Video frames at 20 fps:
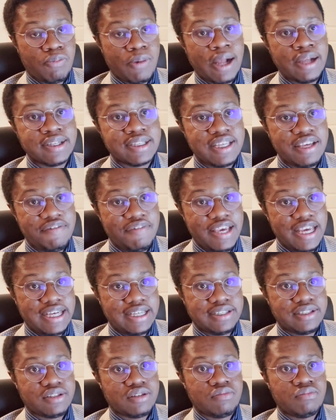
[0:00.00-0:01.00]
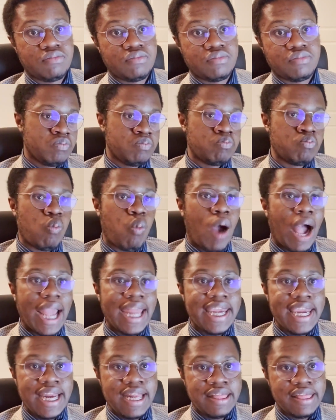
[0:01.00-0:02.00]
relative ease. Why
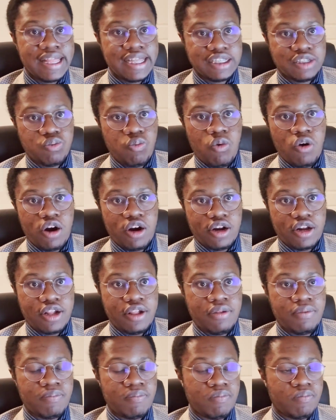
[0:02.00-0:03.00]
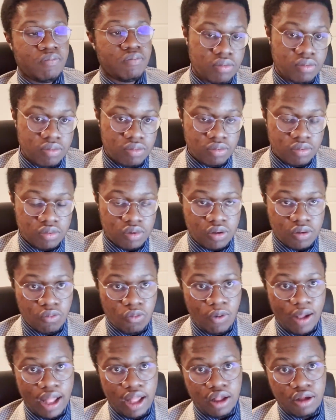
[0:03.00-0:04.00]
didn't this work?
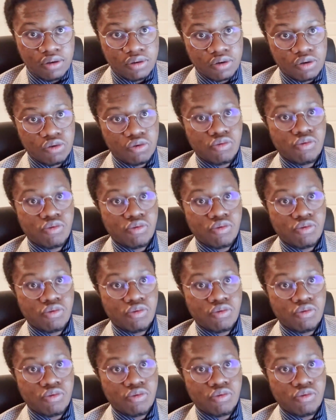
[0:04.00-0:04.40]
Well,